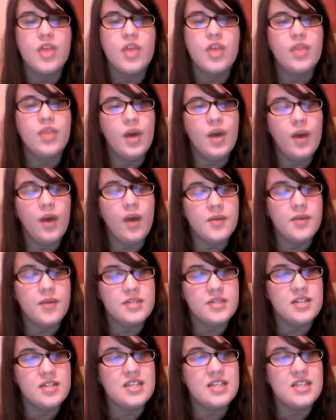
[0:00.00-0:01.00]
Though
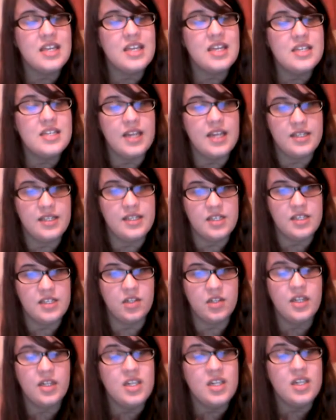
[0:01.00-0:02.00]
abstinence is
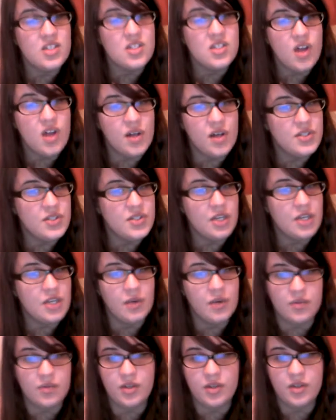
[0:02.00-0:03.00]
ideal, it is also
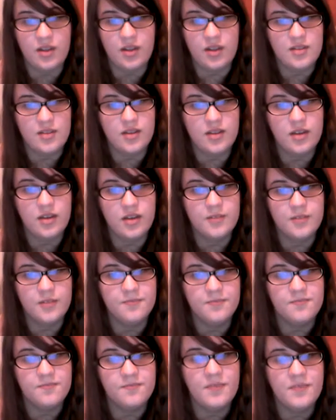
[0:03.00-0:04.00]
unrealistic.
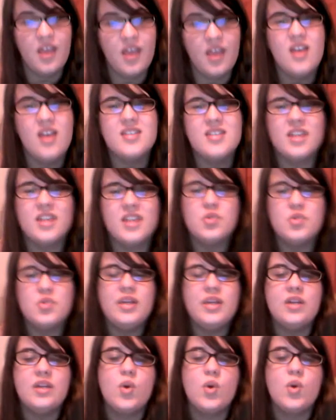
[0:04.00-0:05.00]
Sexual
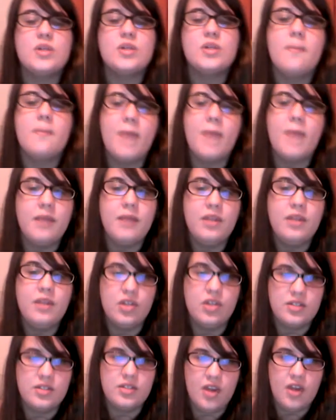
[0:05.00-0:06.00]
intercourse might be
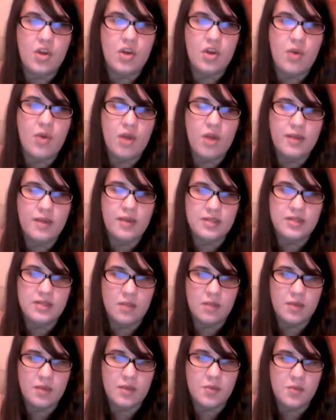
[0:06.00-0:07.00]
looked down upon by
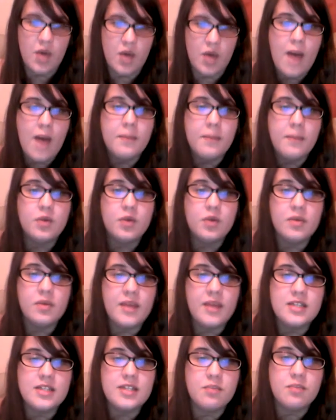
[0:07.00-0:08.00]
some people, but it
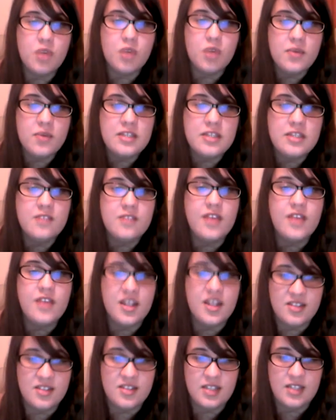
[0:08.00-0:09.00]
remains a primitive
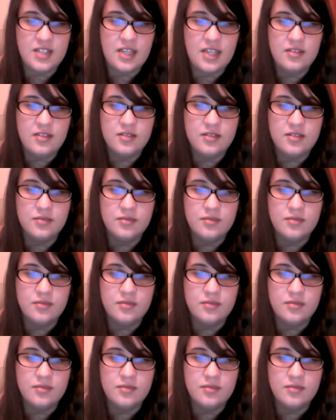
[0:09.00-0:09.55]
instinct.